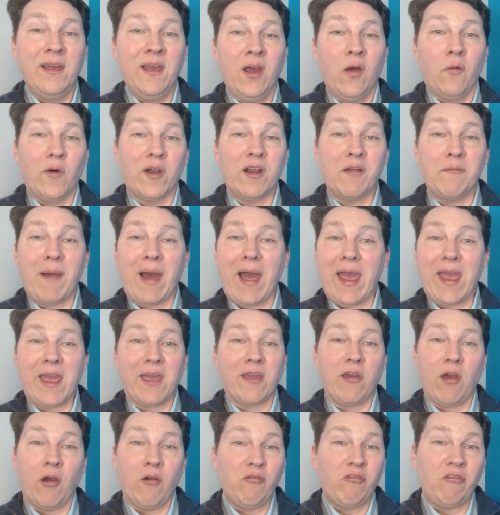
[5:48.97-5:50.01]
One of my
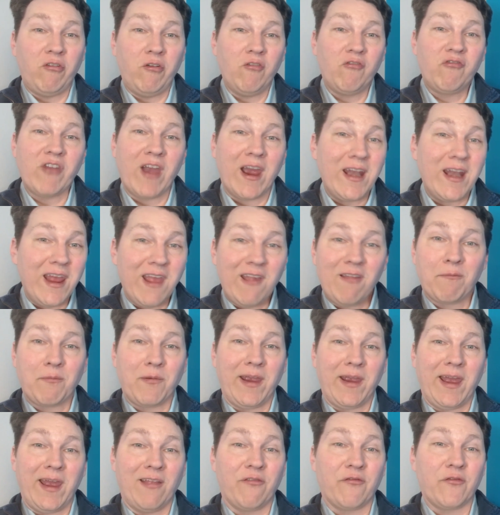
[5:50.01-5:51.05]
go-to Chinese
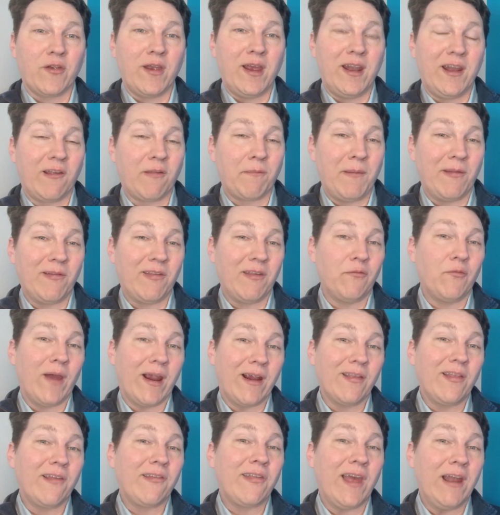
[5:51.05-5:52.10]
brands for inexpensive
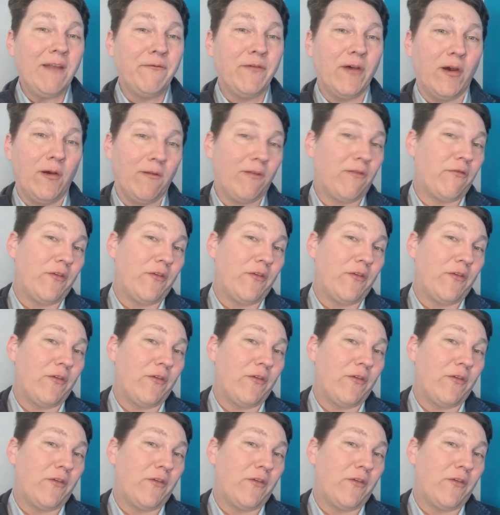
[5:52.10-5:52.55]
wireless headphones,